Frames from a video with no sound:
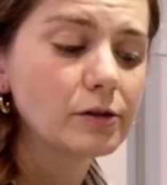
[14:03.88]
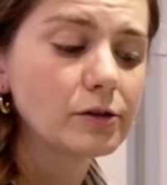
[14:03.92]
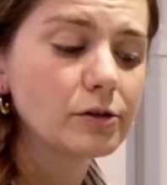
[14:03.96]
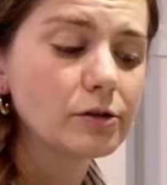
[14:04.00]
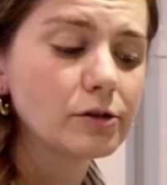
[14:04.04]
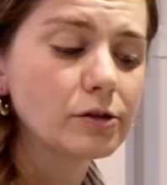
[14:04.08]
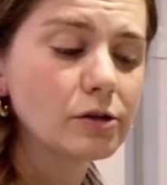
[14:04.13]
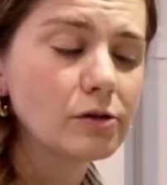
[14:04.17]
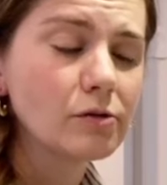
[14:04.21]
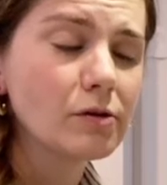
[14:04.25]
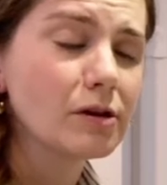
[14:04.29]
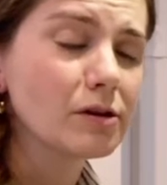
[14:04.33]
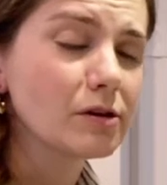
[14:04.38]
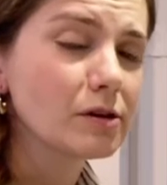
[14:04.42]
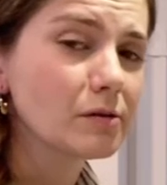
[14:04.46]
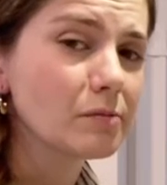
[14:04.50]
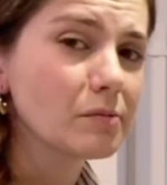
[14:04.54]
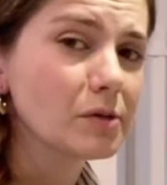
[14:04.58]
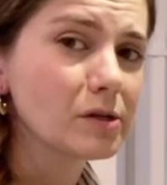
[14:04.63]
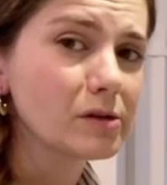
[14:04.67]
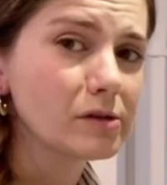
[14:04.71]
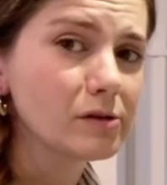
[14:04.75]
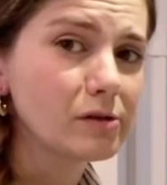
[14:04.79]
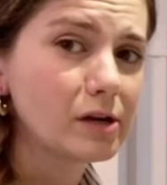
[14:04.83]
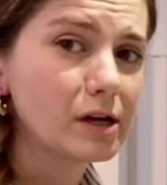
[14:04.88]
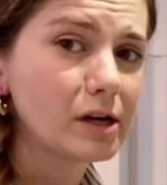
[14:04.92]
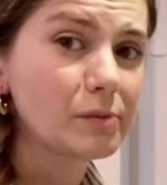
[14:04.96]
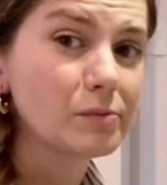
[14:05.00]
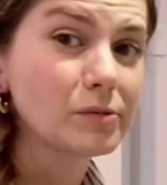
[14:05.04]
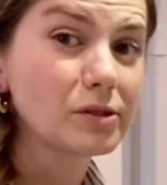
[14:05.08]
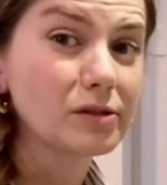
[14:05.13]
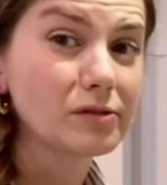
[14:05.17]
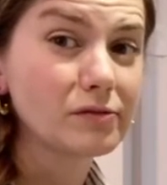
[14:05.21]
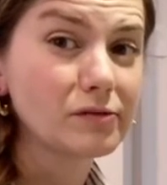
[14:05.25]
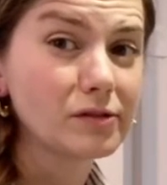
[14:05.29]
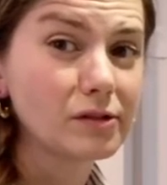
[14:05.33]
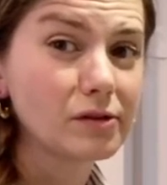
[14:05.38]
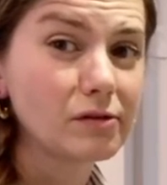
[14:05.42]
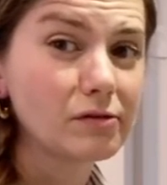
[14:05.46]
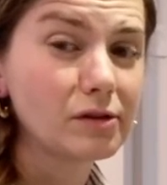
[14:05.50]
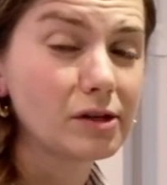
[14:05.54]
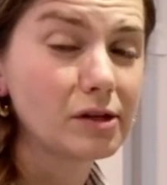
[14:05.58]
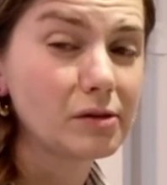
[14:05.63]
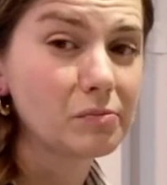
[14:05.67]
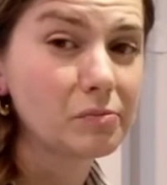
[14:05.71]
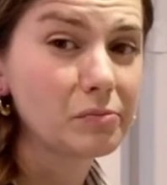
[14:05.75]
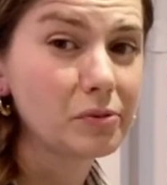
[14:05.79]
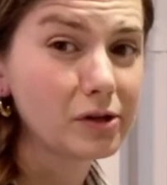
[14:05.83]
200 milligrams of
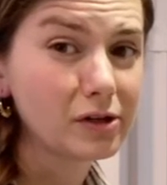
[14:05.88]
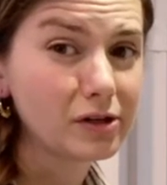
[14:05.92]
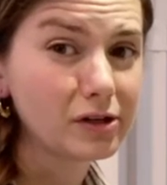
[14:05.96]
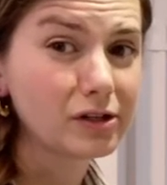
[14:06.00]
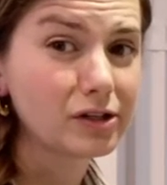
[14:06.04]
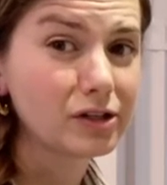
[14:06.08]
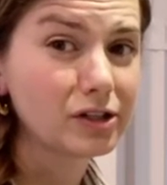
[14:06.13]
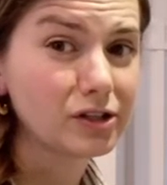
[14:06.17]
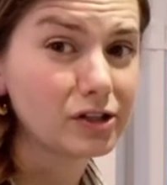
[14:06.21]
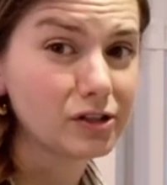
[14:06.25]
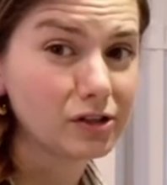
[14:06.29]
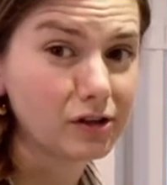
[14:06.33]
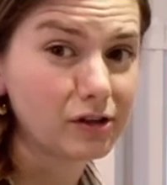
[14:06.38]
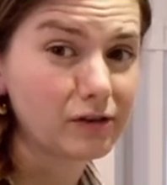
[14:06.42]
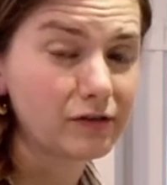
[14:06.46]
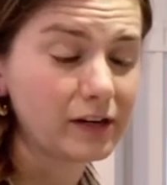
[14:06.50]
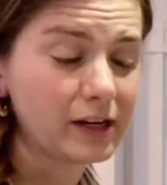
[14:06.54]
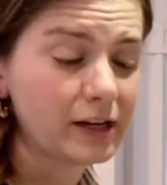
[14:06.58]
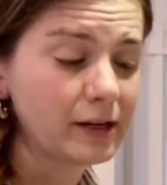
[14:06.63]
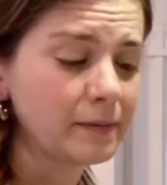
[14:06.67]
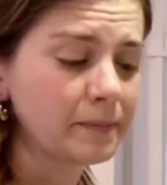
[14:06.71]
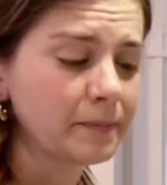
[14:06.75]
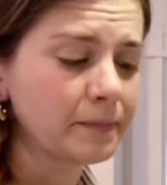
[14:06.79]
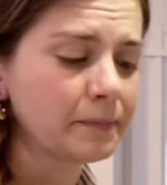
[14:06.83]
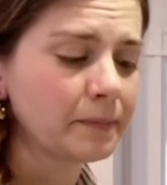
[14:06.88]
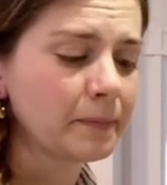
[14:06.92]
sodium per serving,